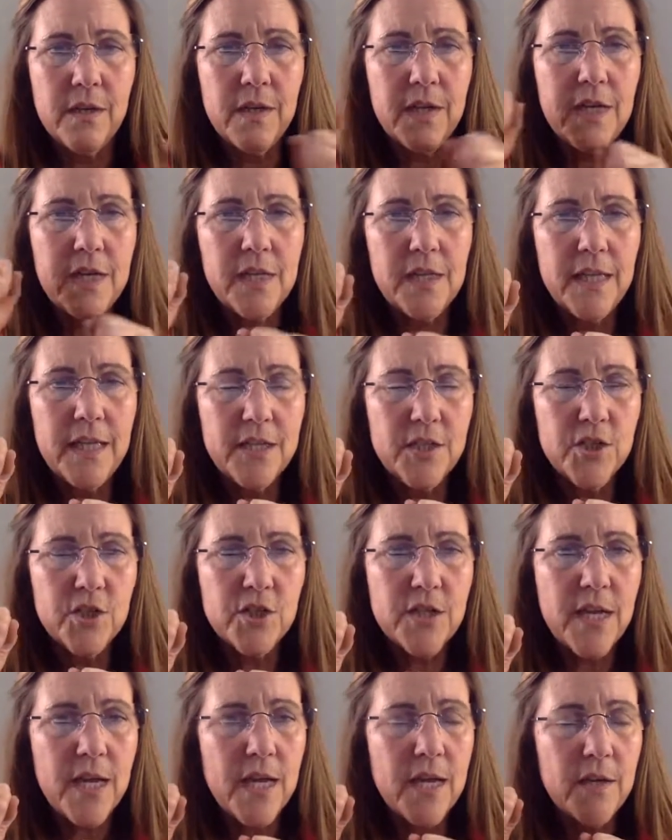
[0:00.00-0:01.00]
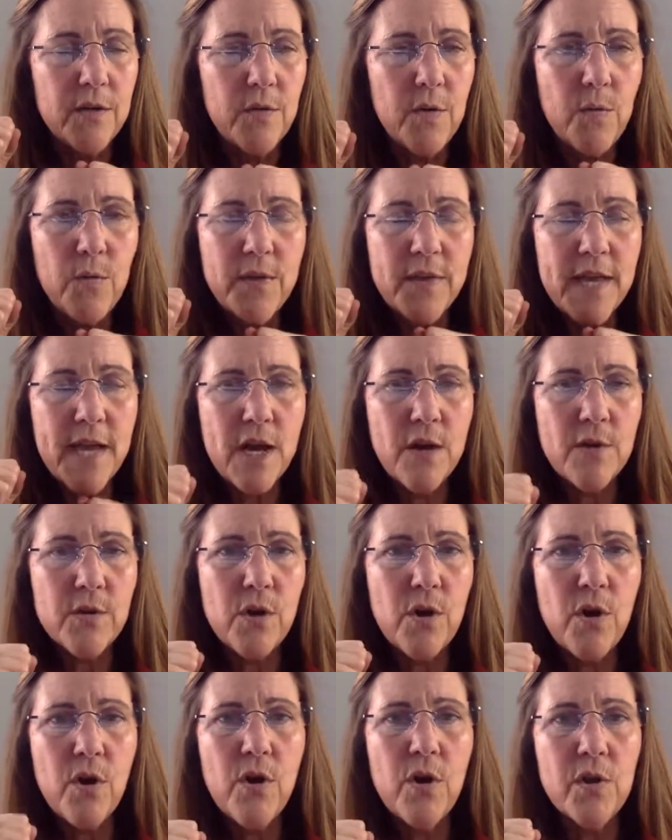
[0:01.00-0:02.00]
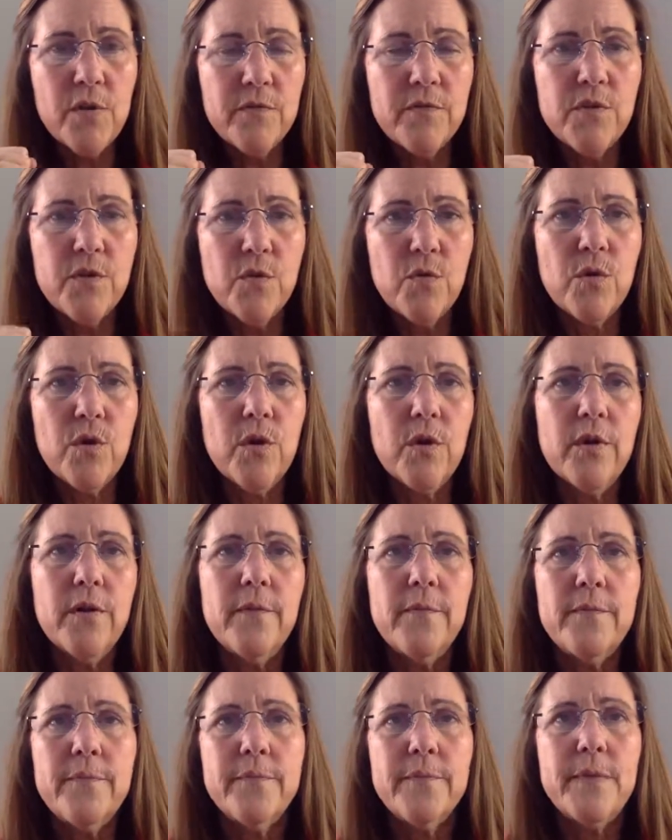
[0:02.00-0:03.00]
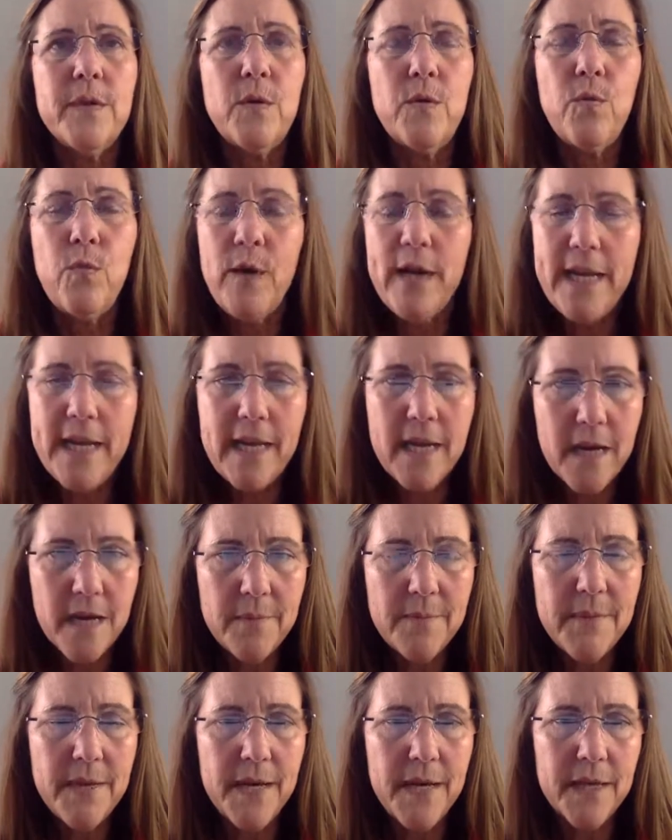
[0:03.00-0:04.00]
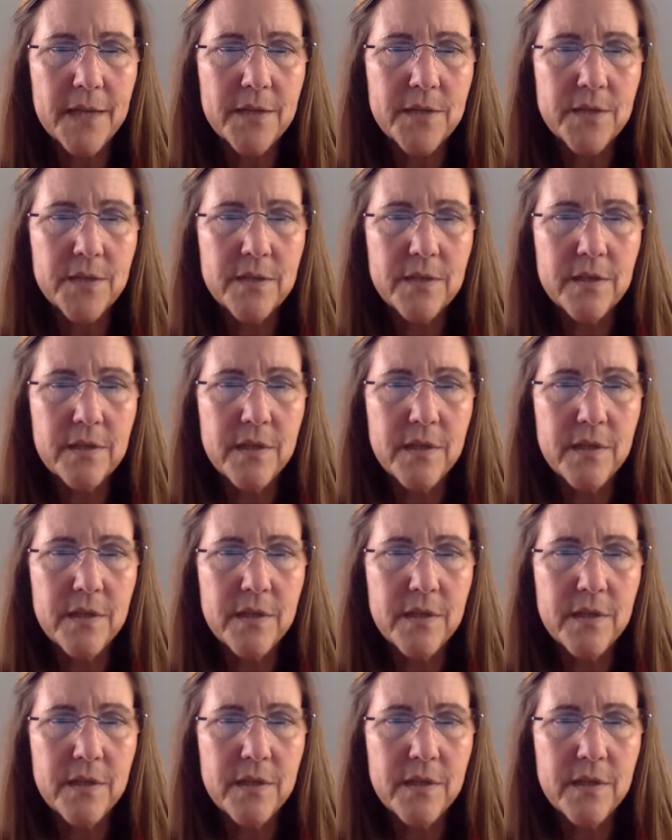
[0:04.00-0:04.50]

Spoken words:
clenched and without all of your witty comebacks,